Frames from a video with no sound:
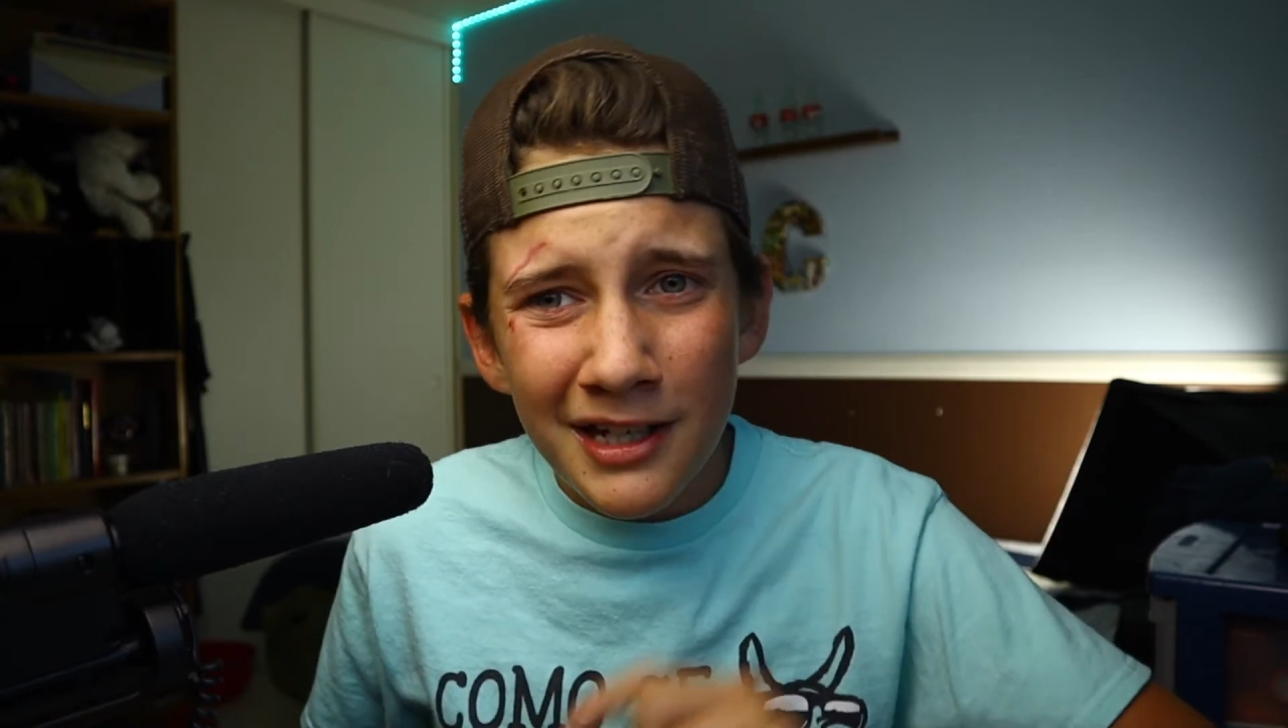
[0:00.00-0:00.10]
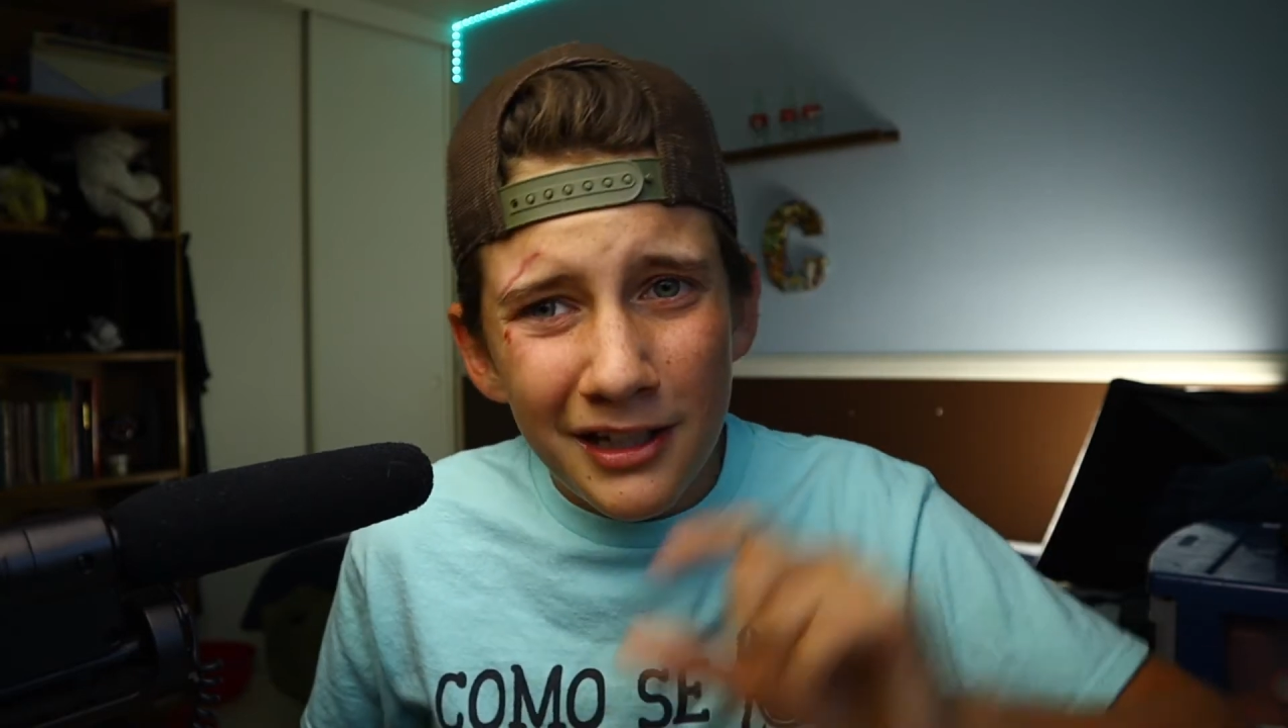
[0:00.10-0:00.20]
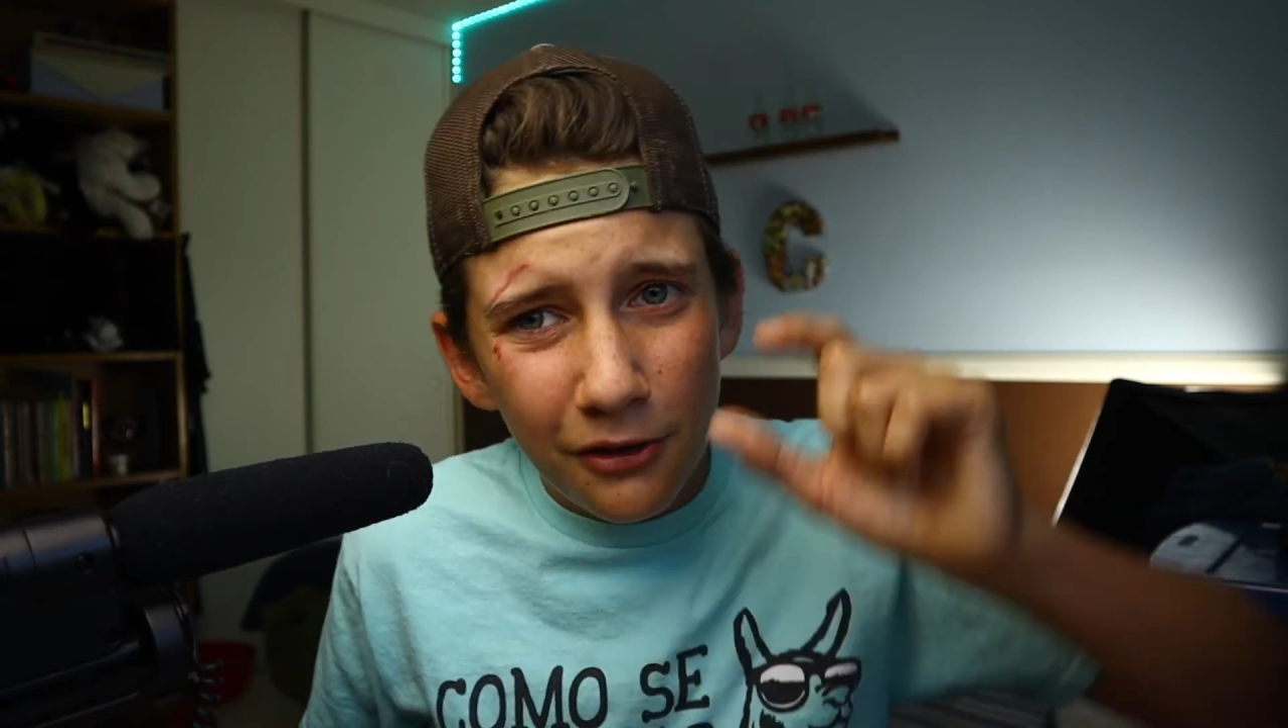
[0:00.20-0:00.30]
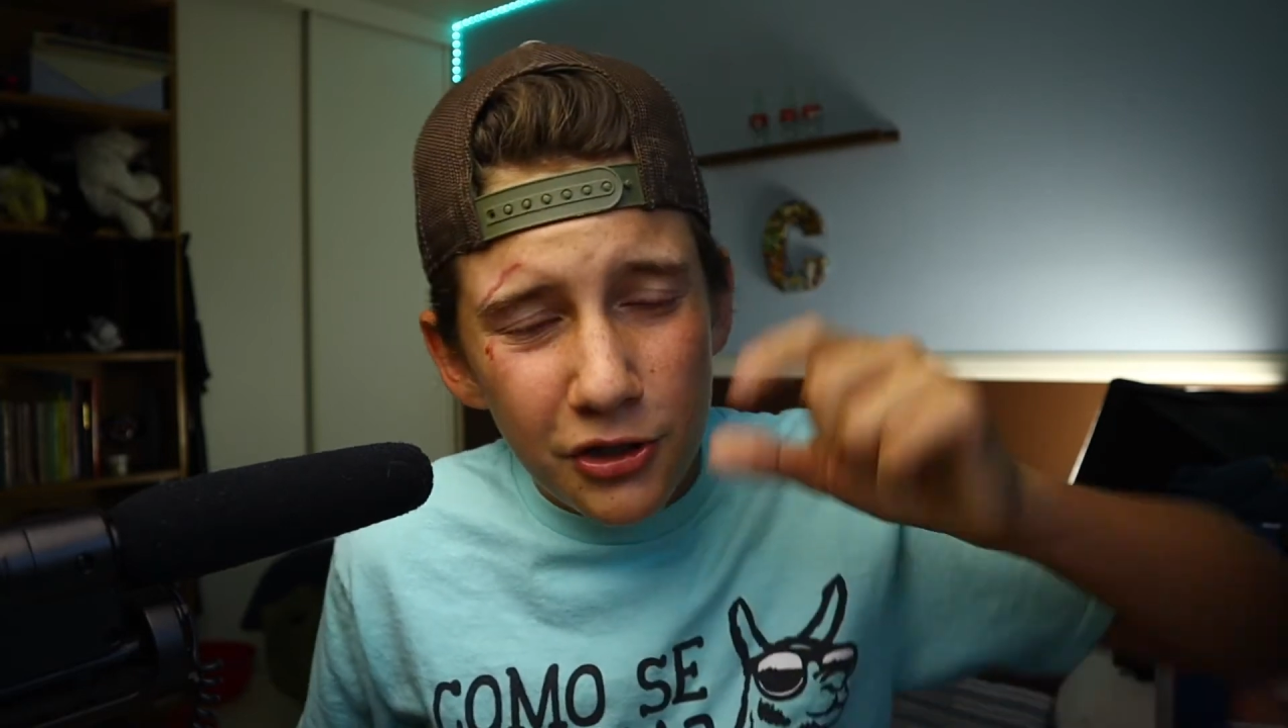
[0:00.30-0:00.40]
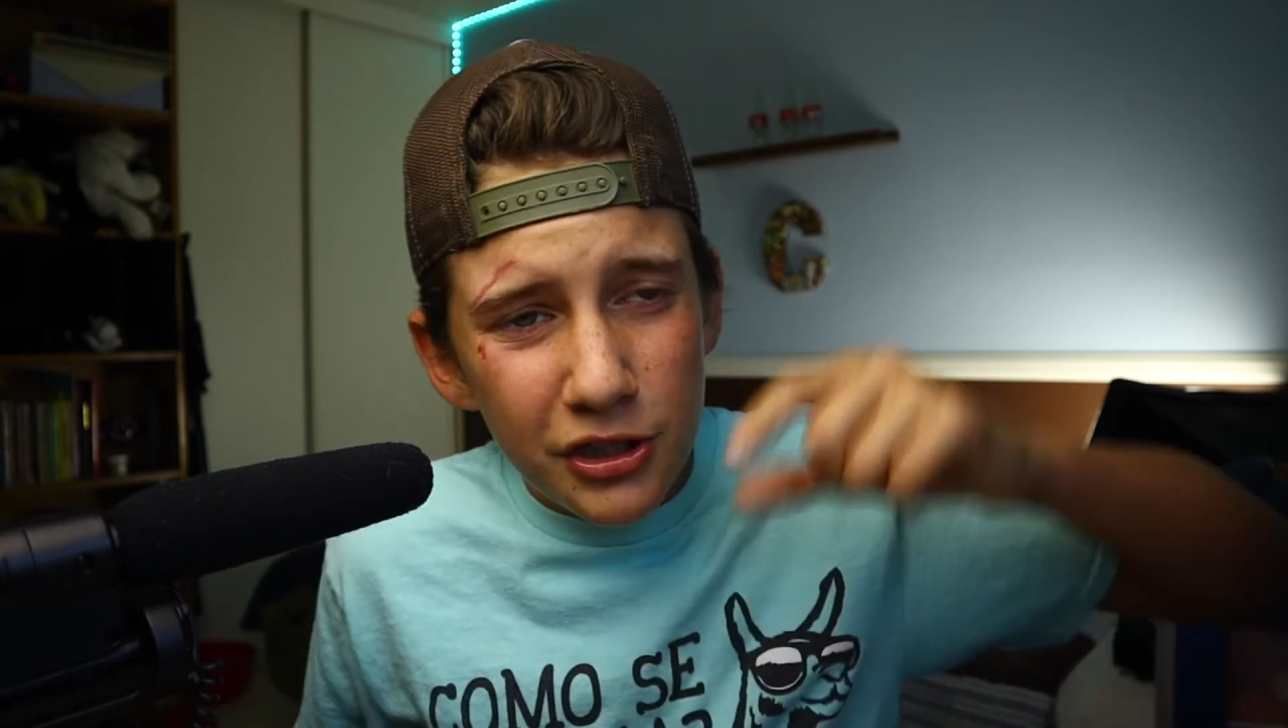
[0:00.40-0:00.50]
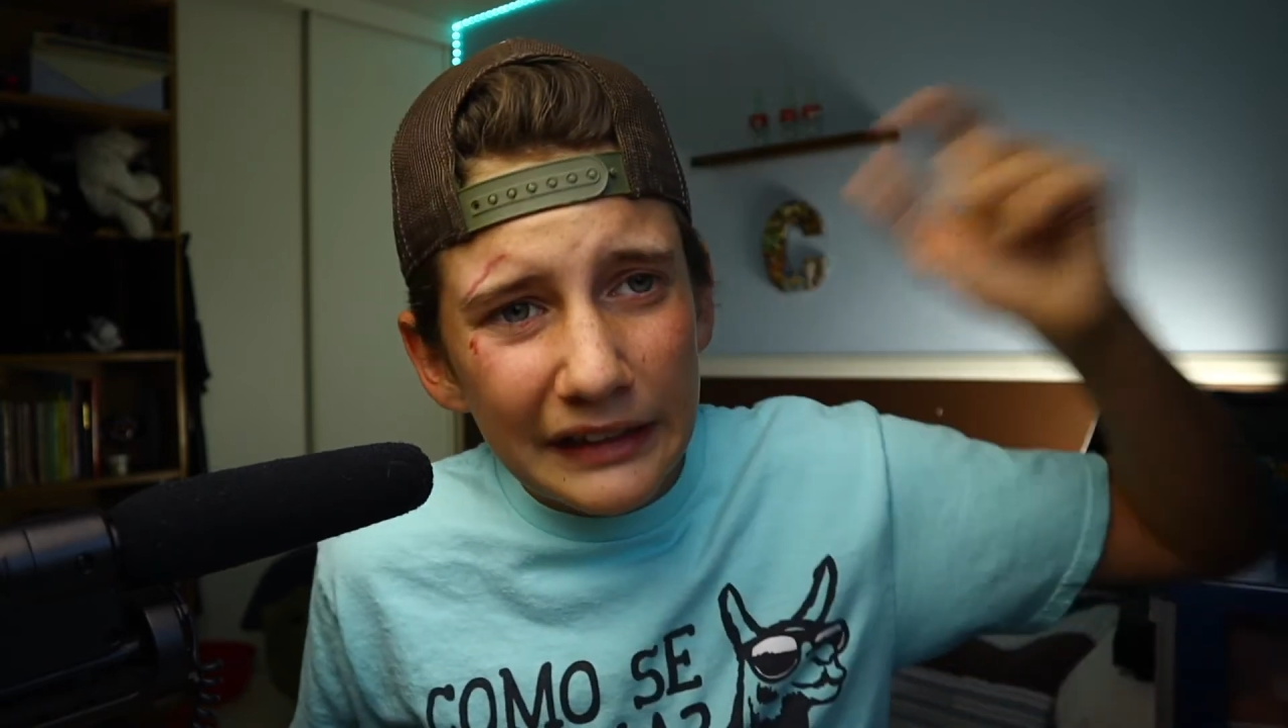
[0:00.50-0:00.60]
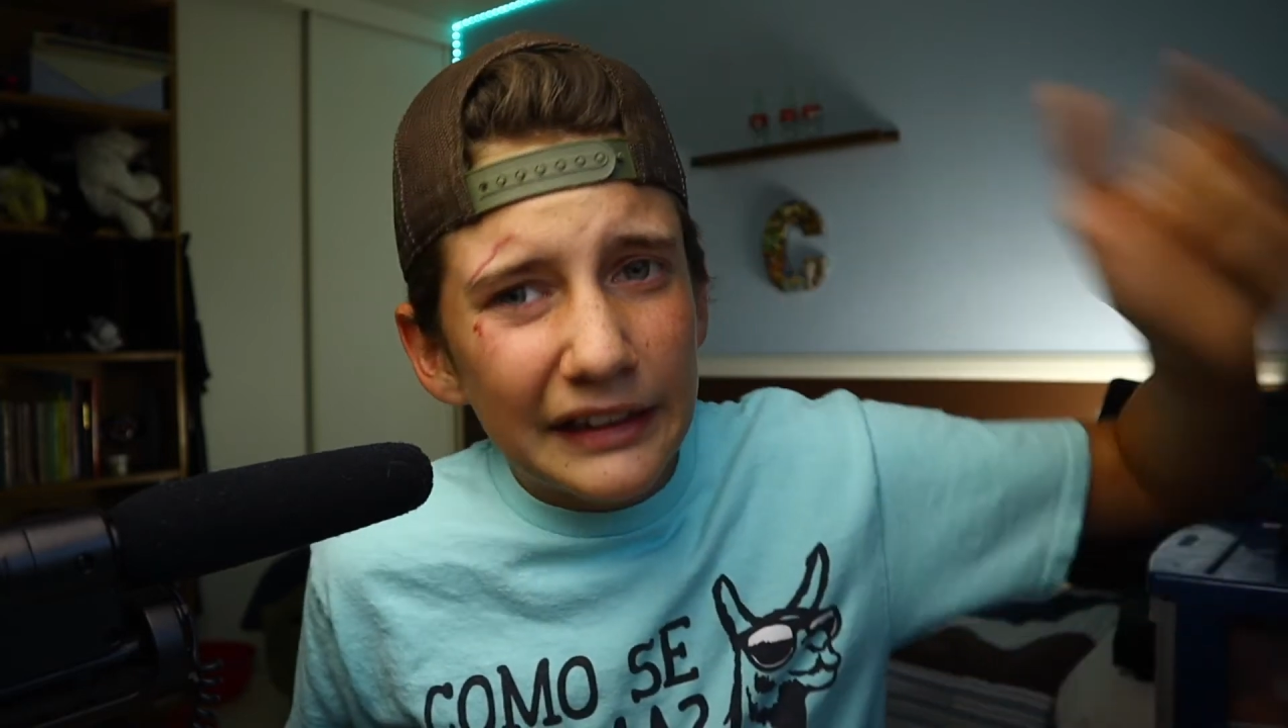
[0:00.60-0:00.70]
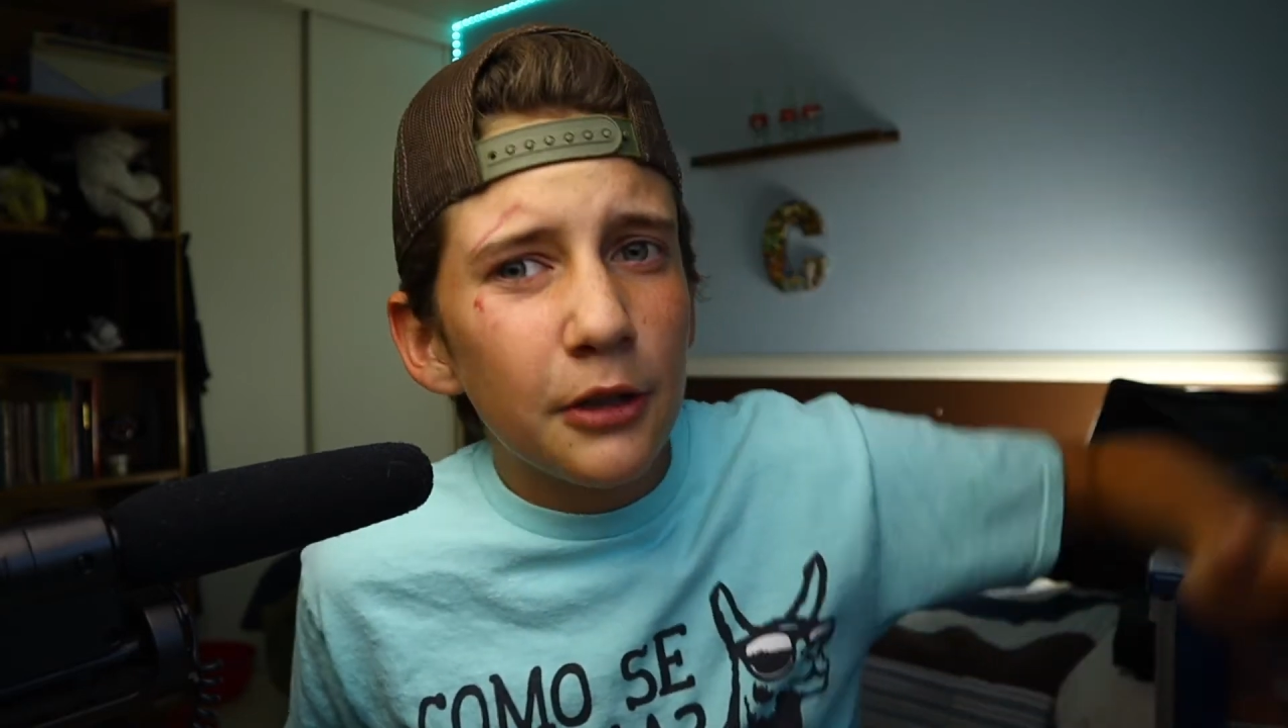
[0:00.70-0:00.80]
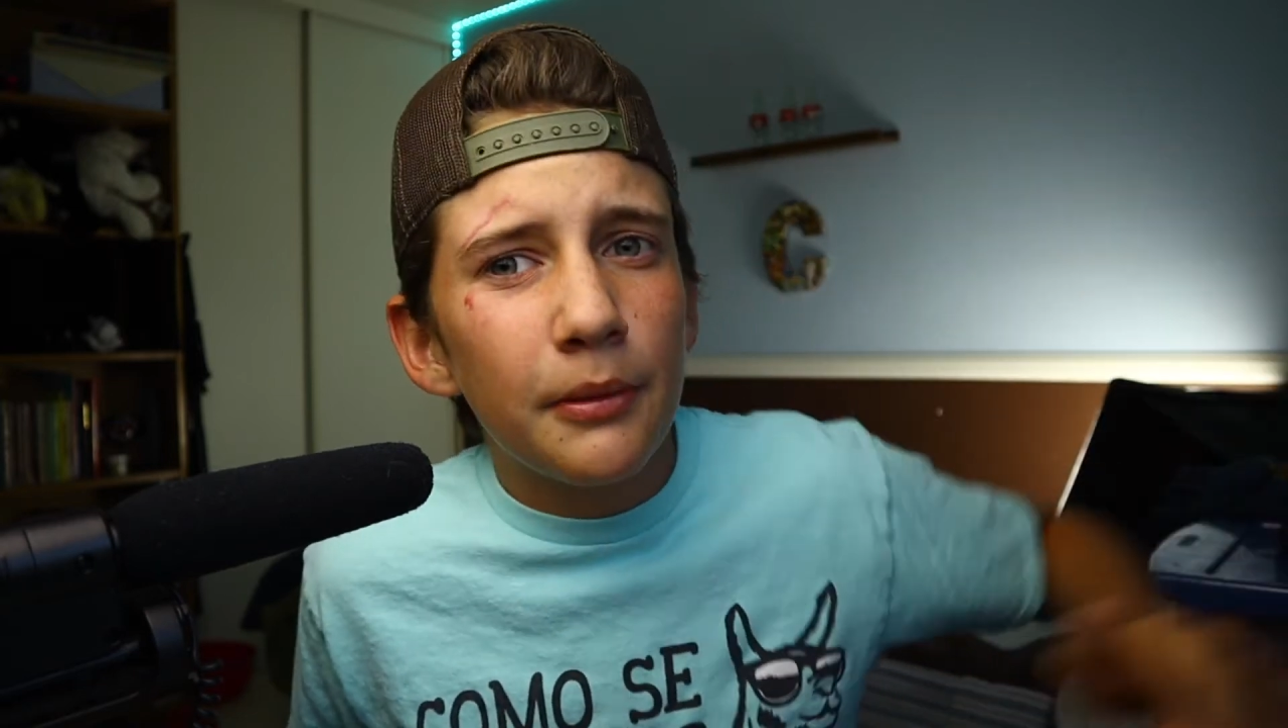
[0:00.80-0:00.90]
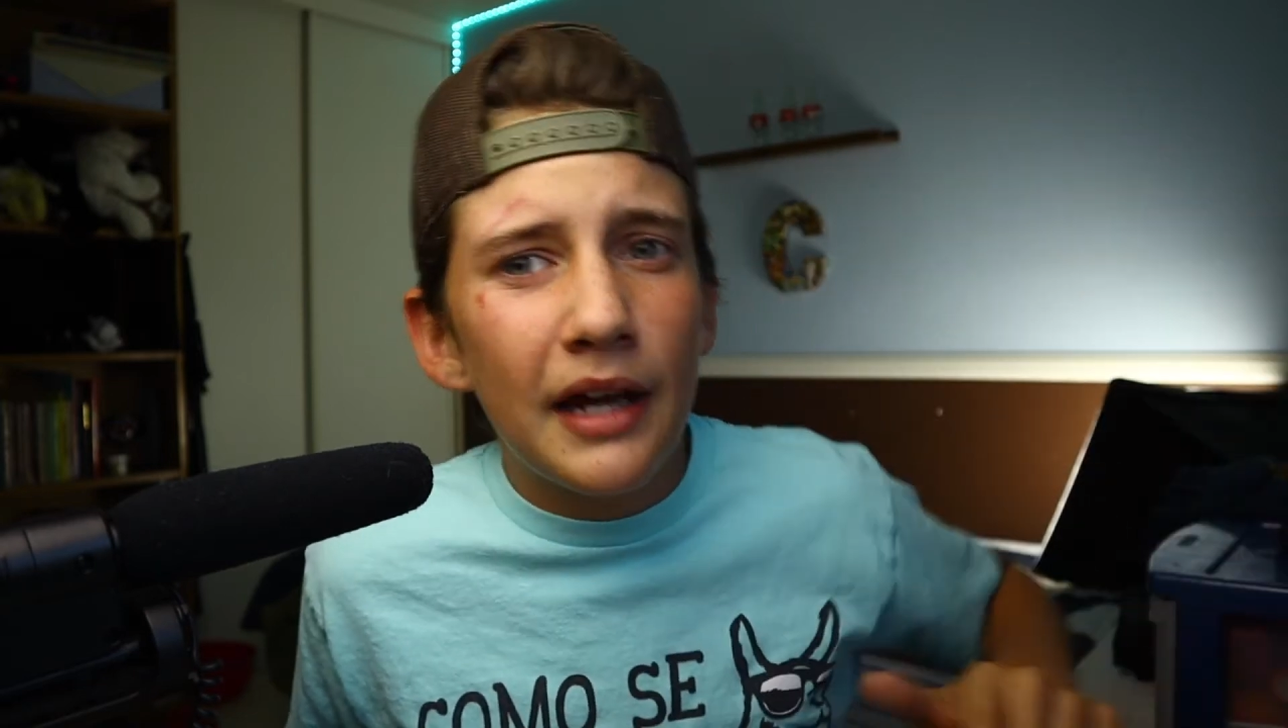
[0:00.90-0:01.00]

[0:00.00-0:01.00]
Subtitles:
just a little bit